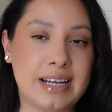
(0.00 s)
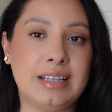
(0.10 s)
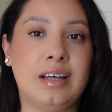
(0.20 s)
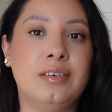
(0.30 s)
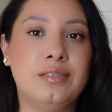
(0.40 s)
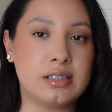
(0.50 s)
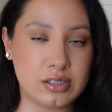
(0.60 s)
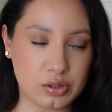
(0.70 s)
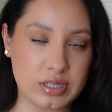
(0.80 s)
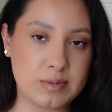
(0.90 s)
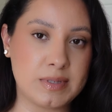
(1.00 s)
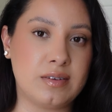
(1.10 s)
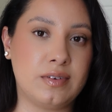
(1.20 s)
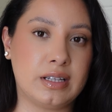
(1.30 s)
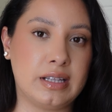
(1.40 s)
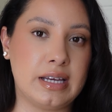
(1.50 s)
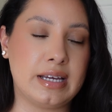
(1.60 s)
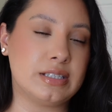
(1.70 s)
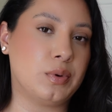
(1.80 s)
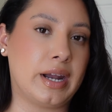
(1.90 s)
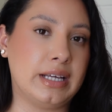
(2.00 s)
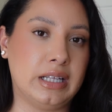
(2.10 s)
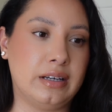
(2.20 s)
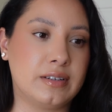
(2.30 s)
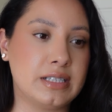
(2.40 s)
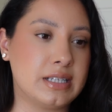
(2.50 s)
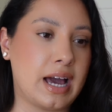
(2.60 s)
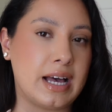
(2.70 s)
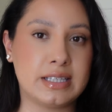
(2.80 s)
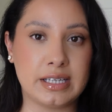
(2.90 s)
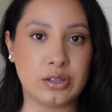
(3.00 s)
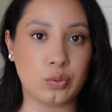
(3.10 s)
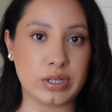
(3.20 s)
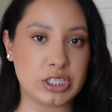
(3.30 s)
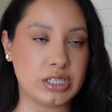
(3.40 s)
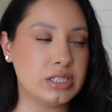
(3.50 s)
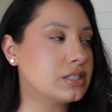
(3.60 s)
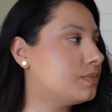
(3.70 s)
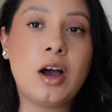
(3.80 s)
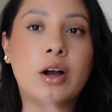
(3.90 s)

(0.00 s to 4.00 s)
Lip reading: I love the door specifically is what I love because it has like the ridges.